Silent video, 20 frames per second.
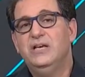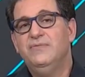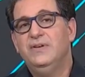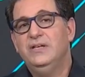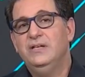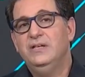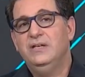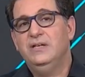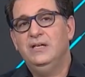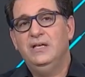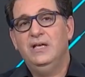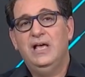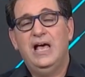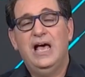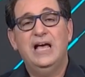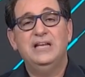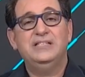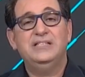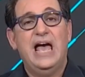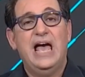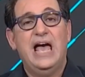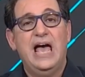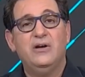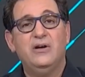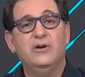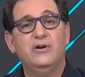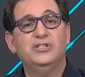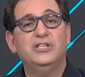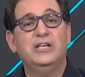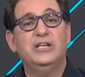given
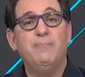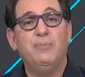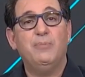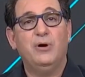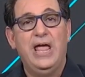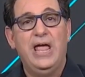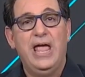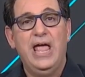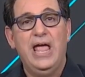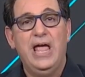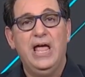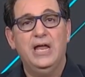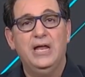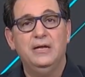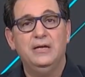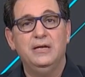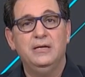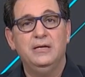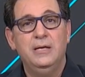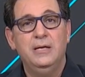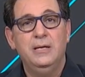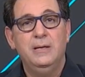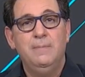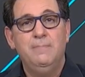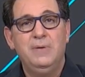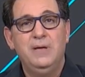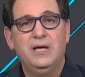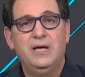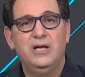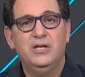attackers an upper hand
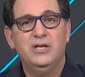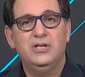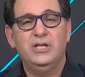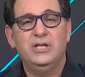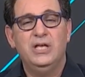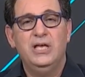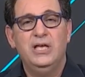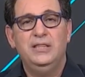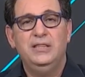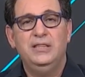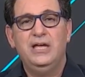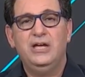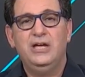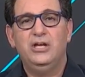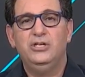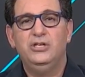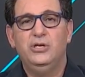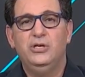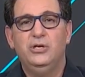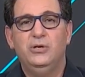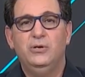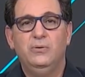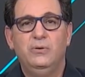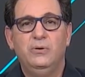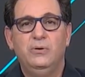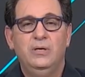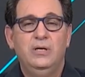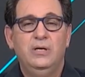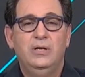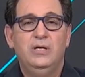because they could
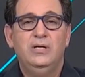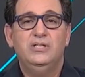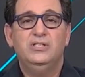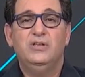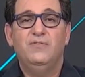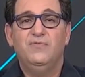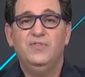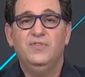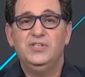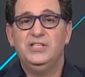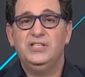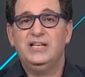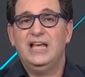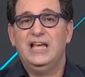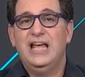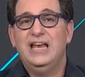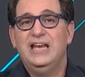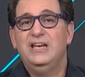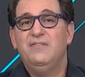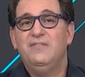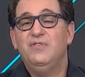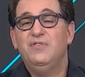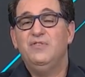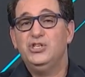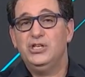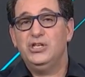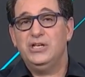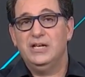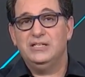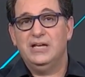do sophisticated
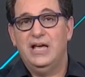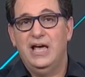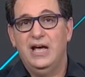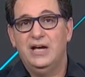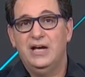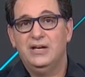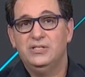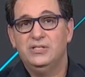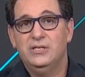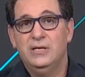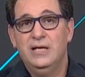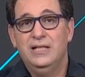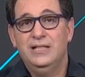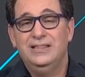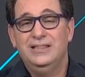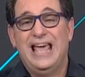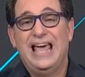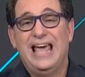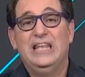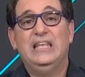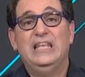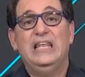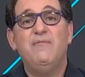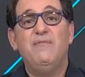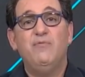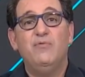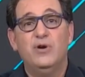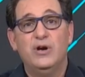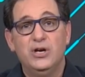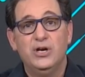phishing attacks that
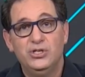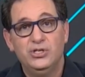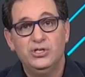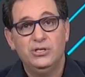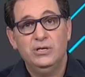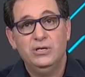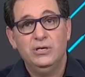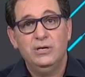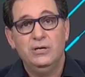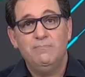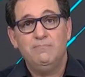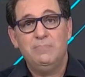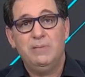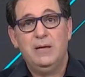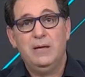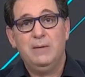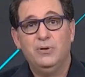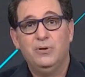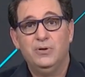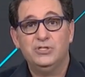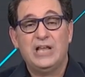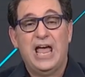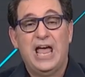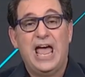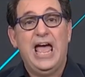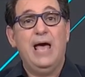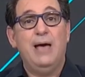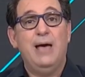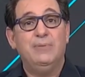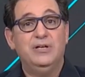leverage people's
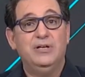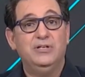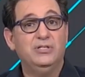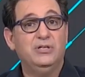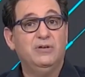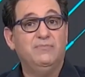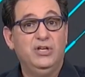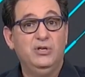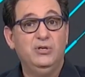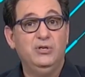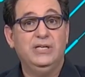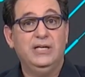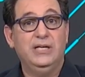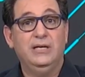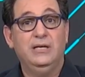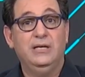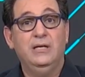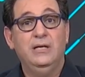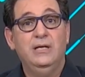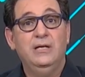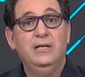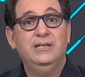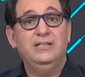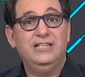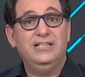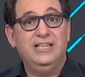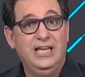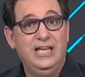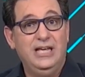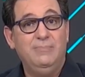habits of using
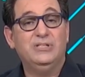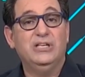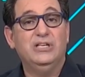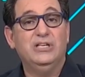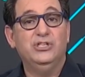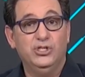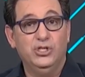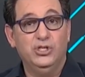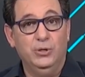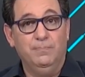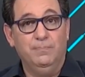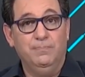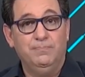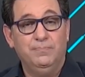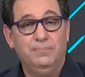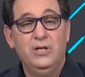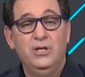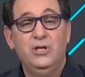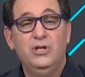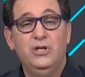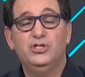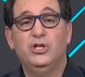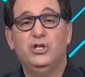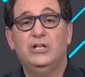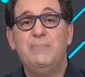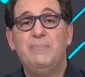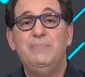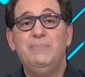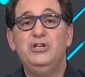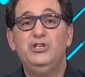Teams and Zoom.
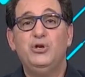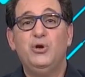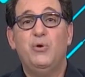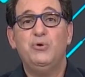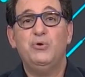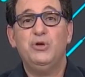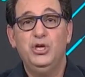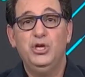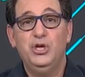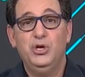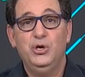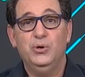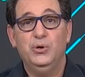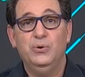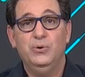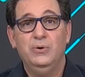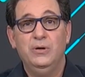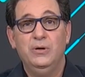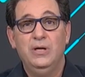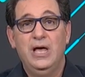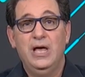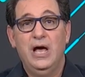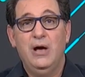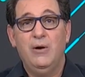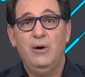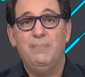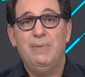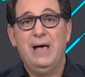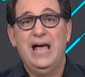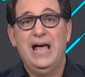So let me show you
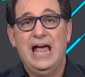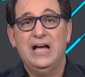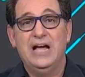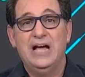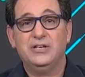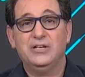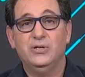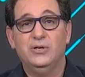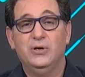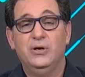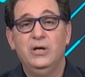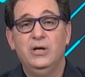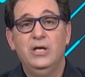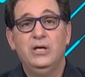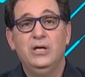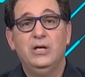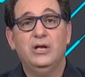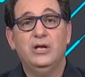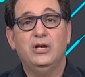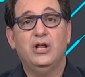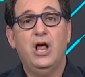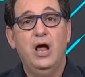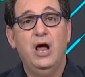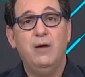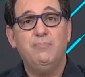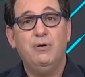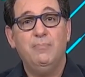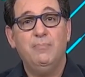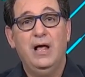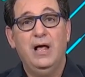how a bad actor could
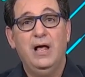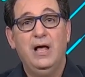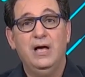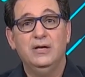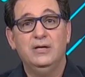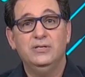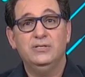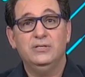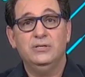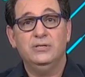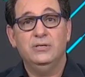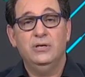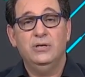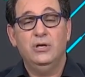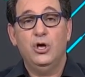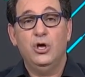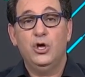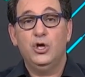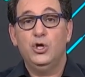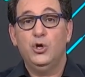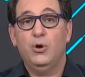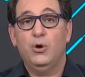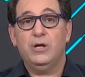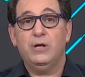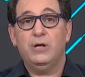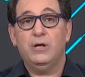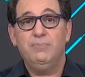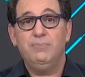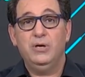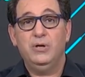compromise your
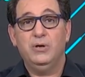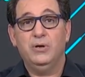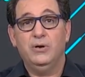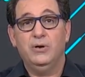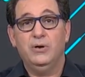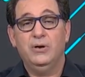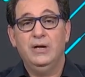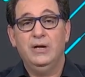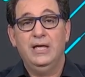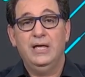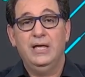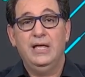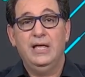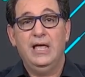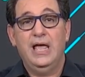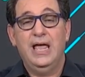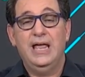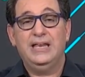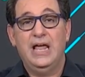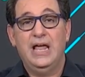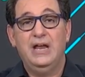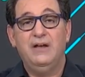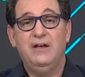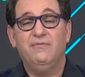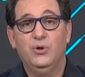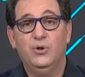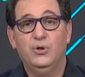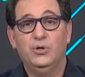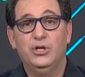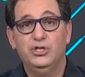computer and
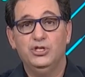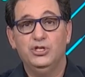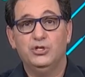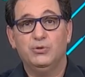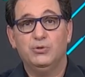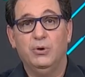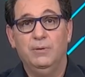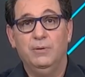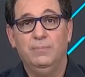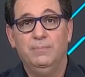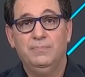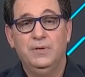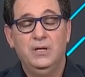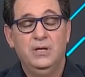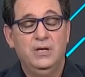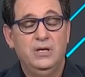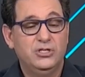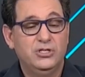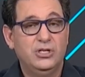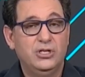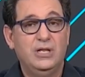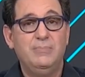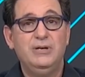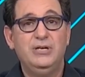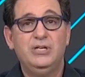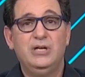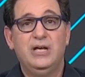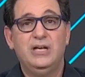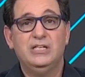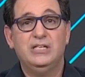gain full control. So let
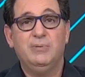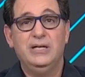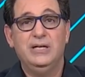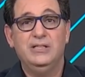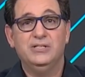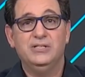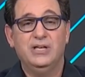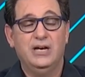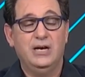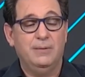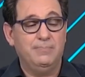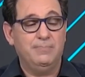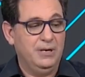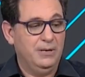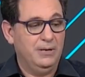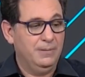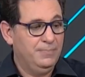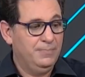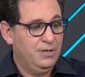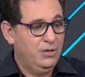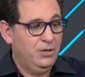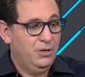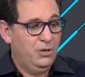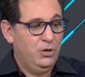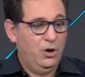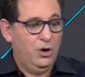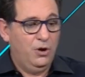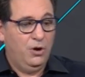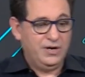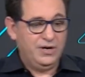me explain the setup here.
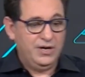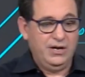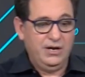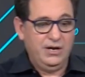Over